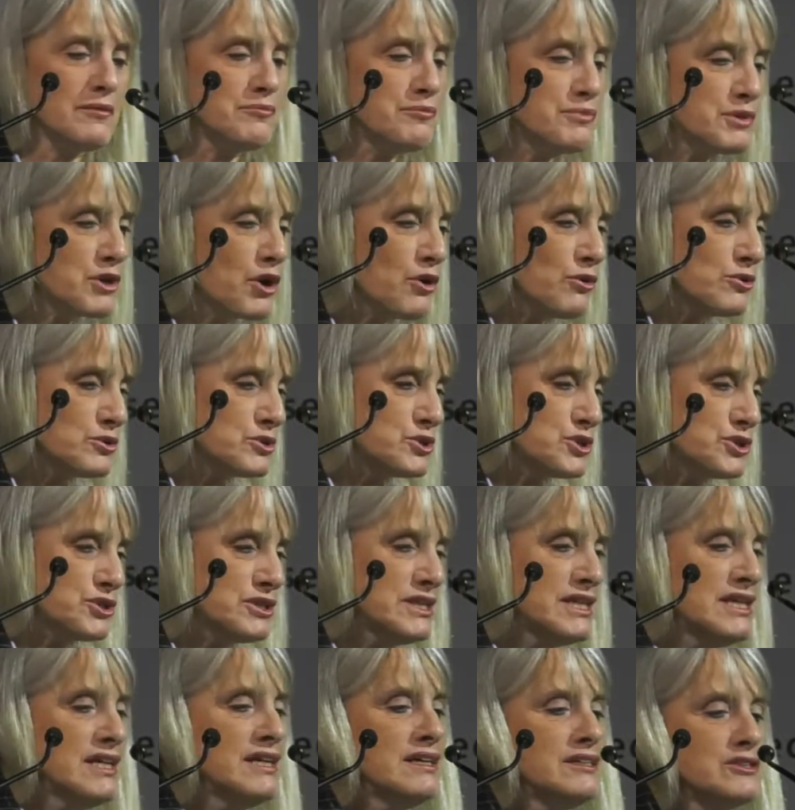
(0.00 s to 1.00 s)
approach
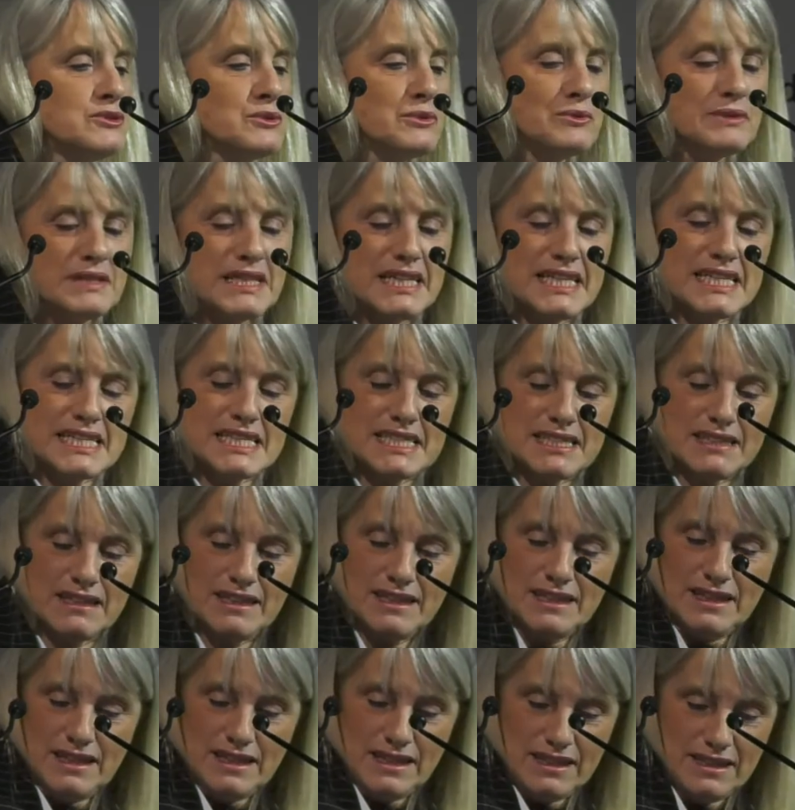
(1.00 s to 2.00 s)
to this,
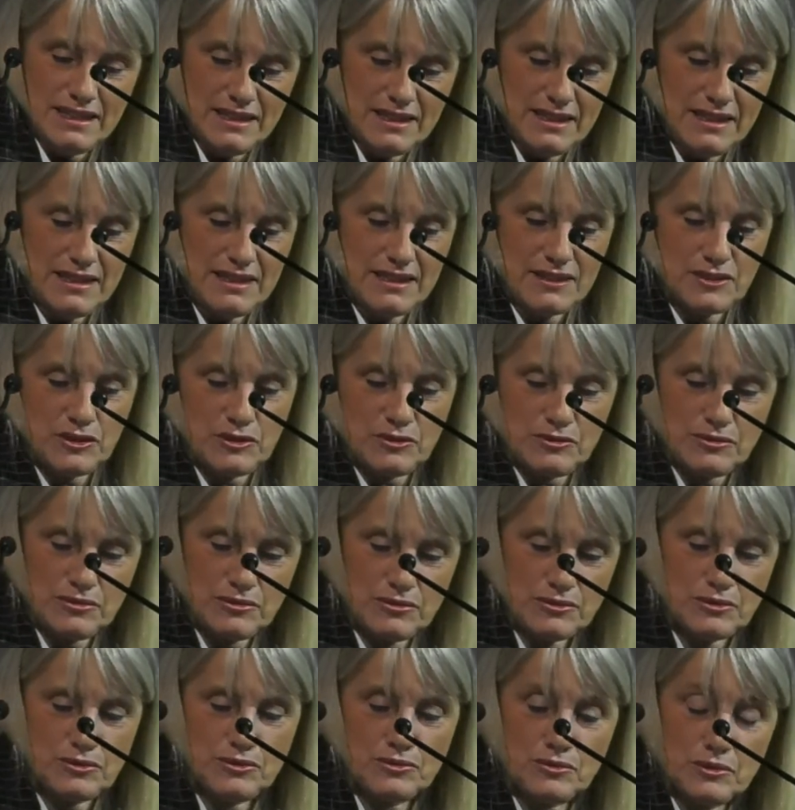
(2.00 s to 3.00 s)

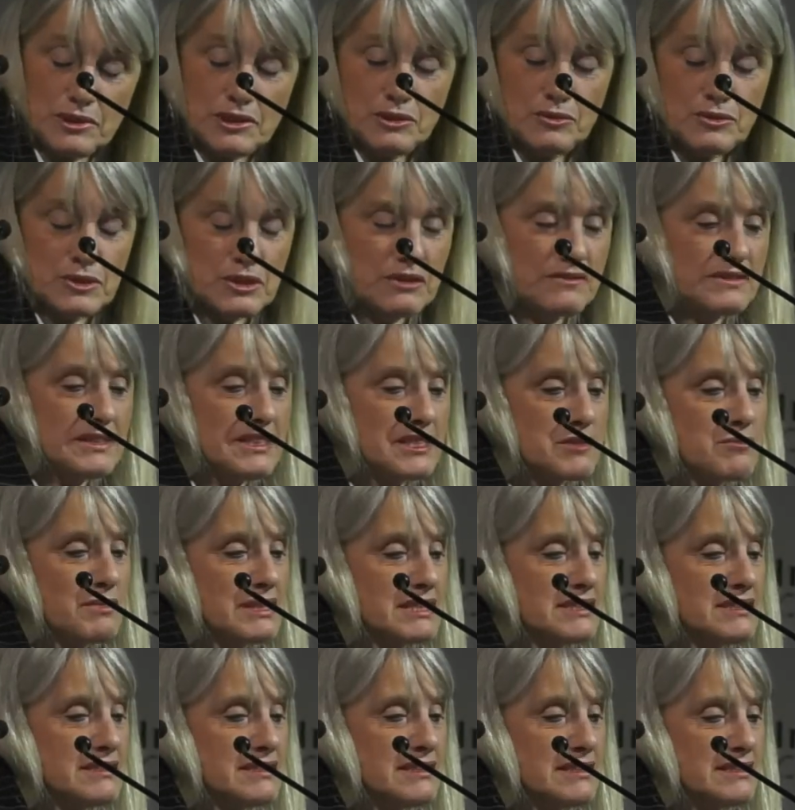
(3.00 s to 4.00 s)
to the use of this
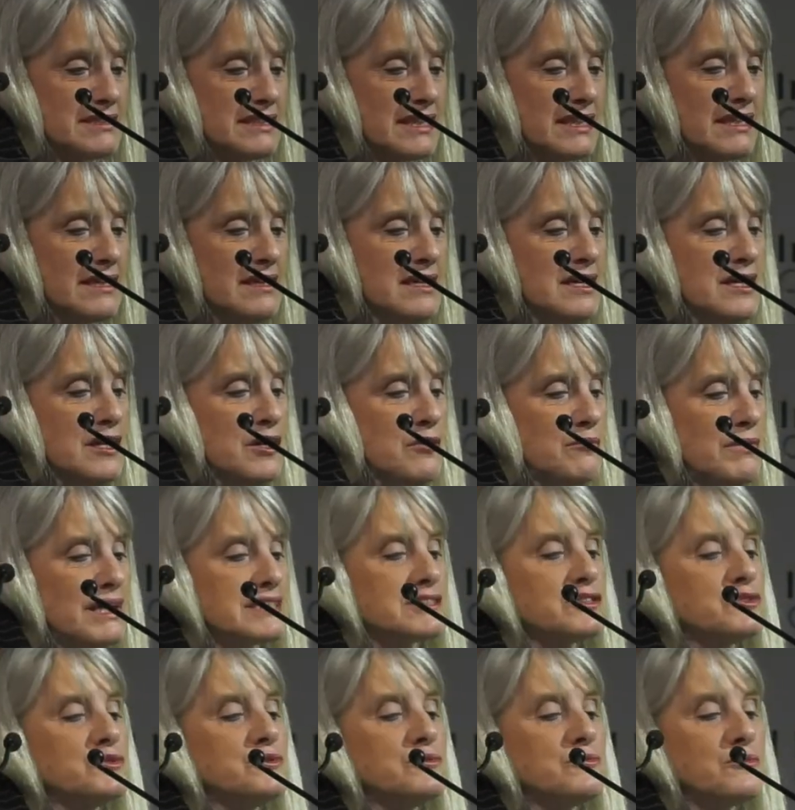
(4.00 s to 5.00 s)
material?
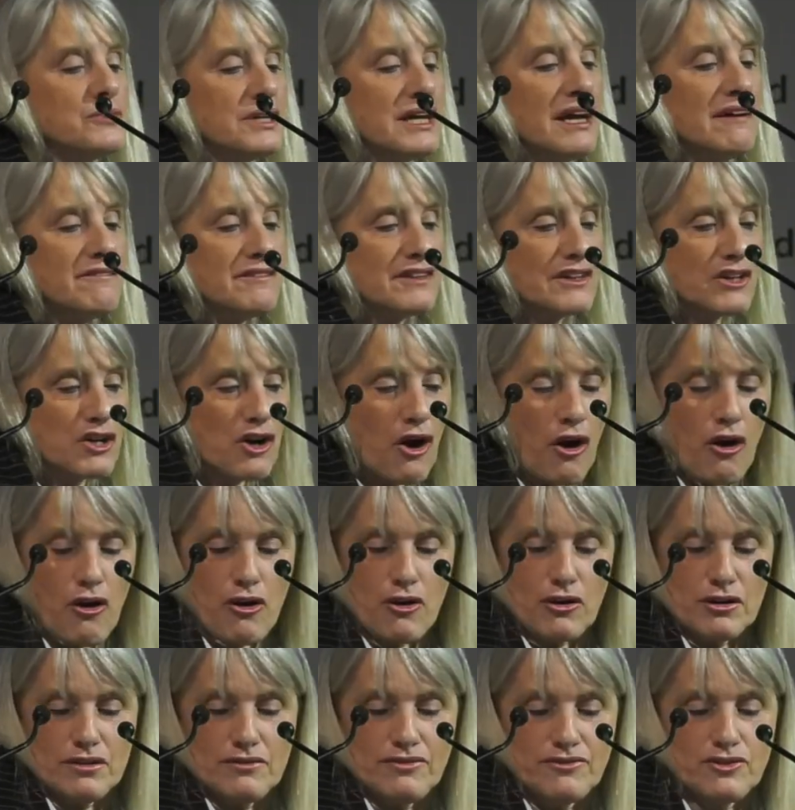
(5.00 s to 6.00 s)
But we have a
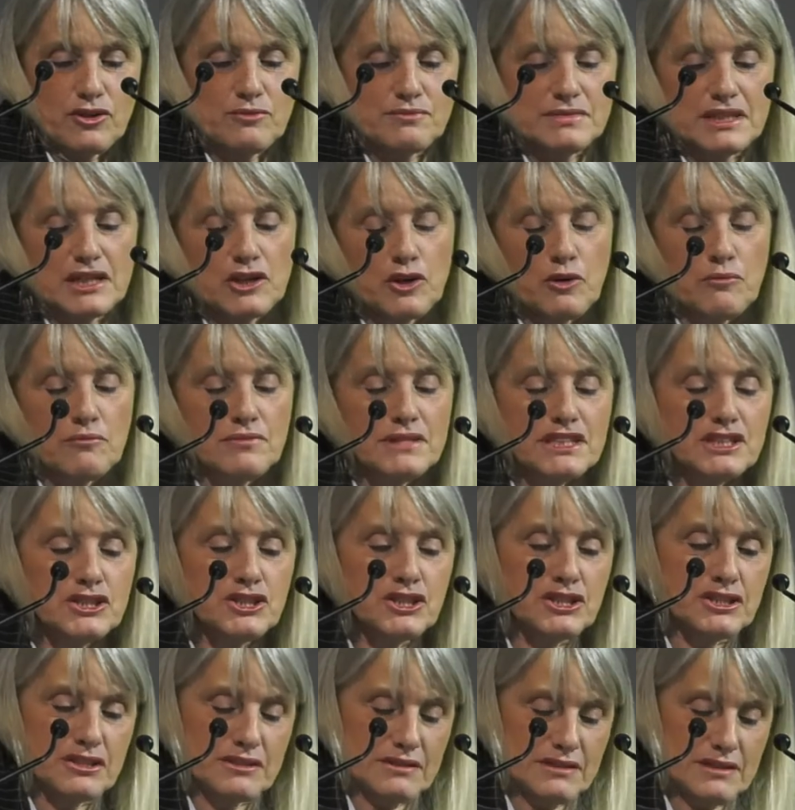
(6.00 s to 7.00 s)
call from the
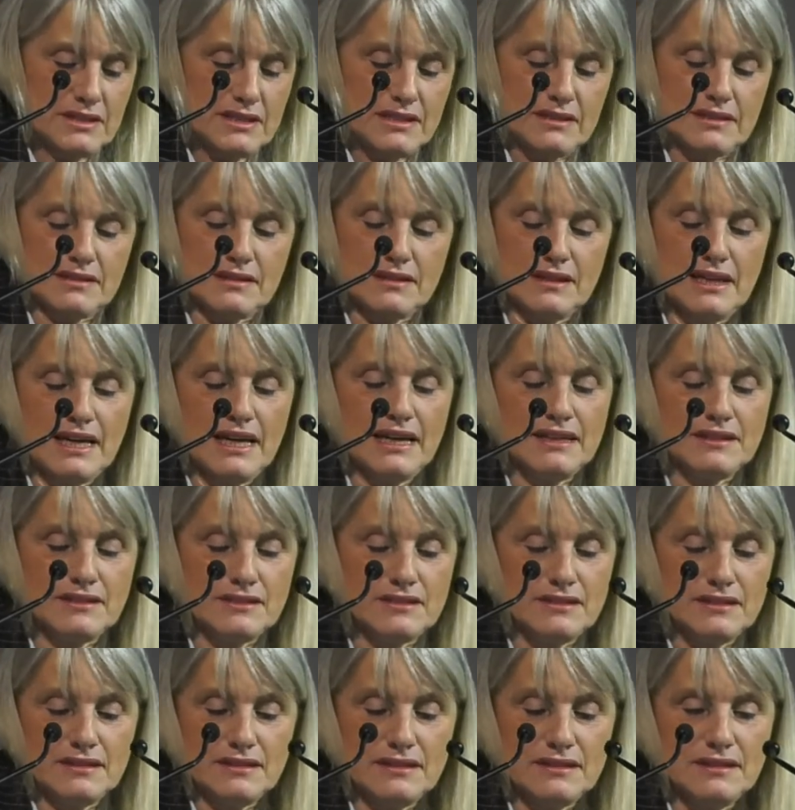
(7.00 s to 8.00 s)
commissions, and
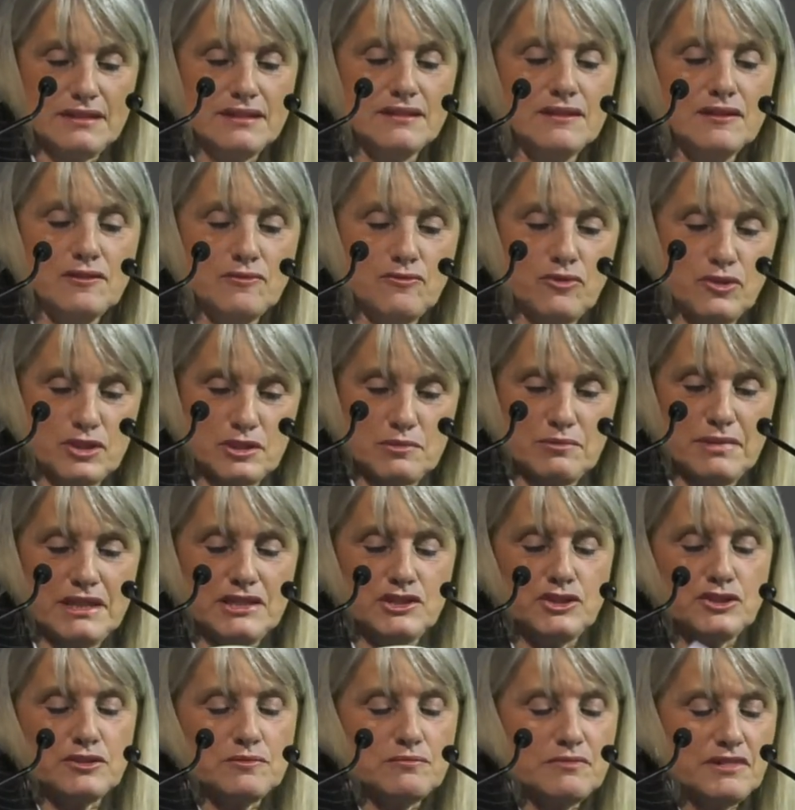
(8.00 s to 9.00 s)
was
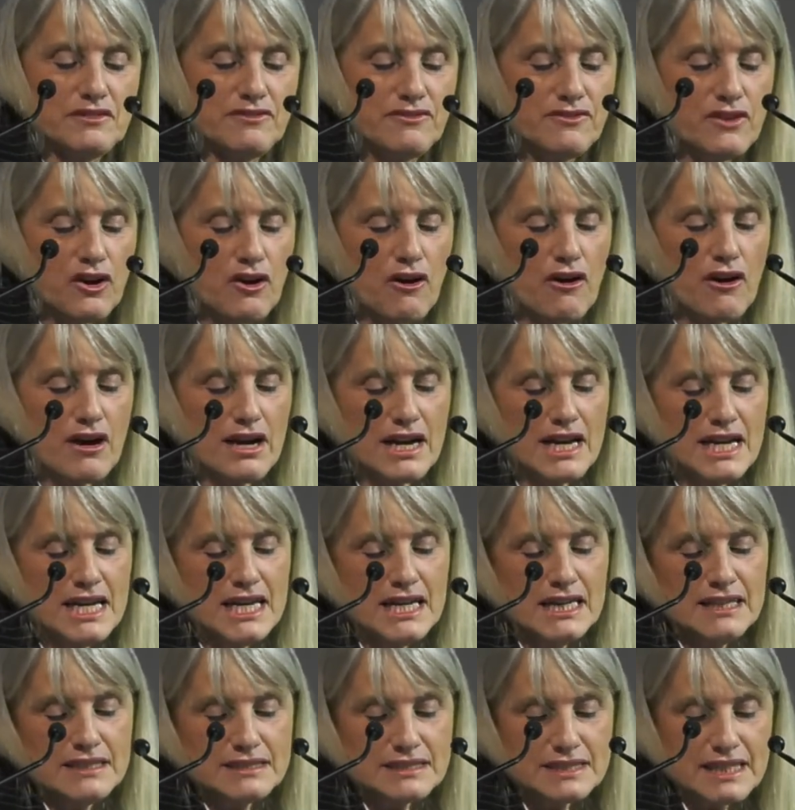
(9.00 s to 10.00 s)
mentioned before,
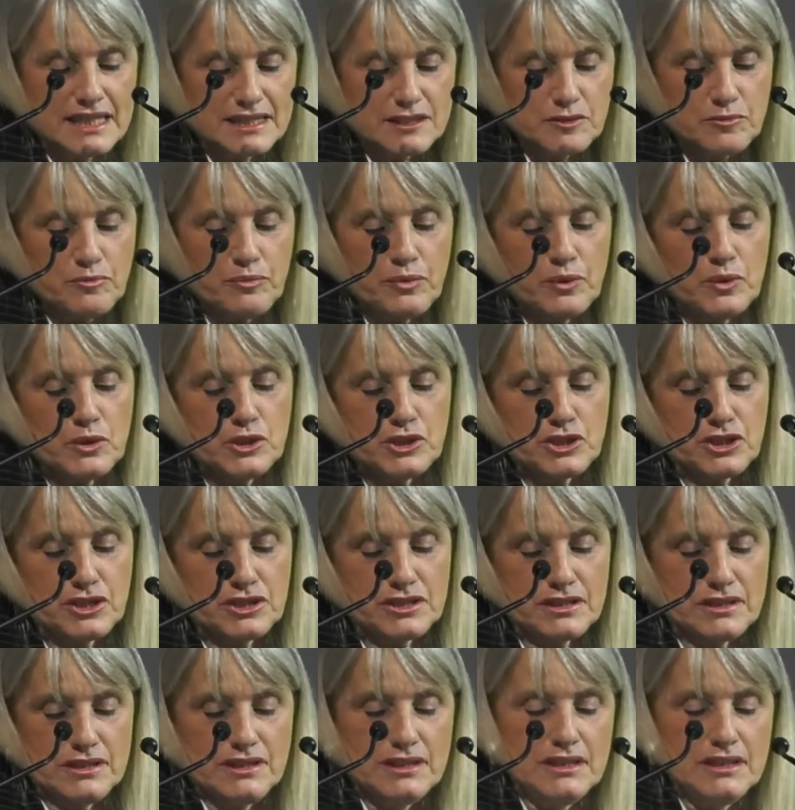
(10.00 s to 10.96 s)
that push